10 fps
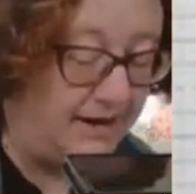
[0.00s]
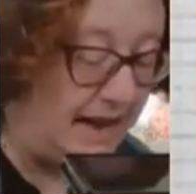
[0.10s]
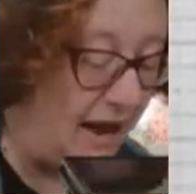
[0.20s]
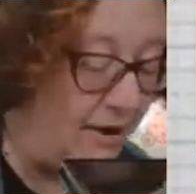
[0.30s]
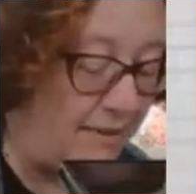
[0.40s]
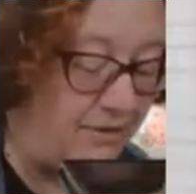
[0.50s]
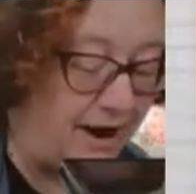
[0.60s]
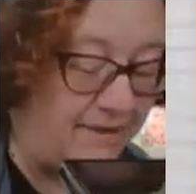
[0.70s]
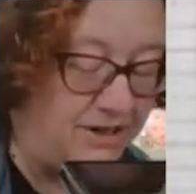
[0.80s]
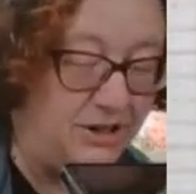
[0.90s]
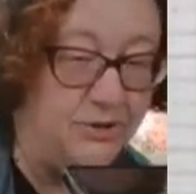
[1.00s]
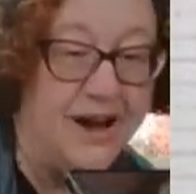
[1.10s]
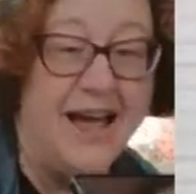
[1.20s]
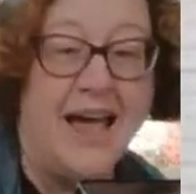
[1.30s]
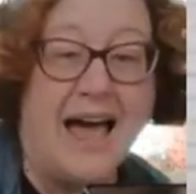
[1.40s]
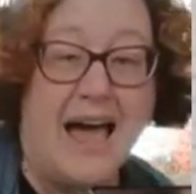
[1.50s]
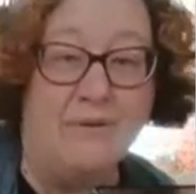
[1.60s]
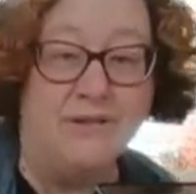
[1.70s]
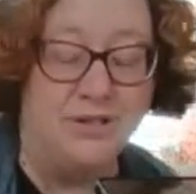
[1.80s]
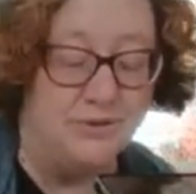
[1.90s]
Now, I promised you I
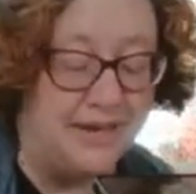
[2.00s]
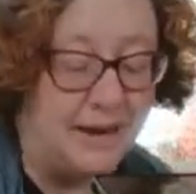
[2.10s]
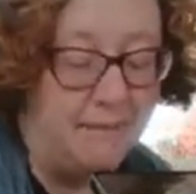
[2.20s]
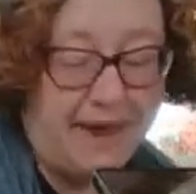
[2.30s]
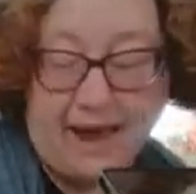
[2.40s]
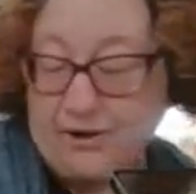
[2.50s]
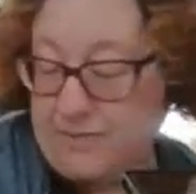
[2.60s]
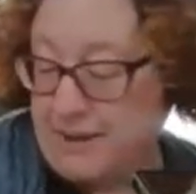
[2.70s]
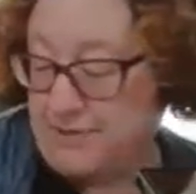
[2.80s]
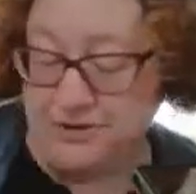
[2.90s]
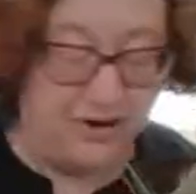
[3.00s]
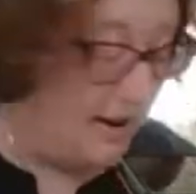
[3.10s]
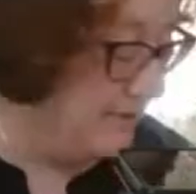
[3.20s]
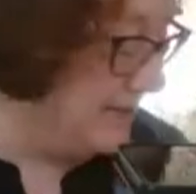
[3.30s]
was using pattern paper scraps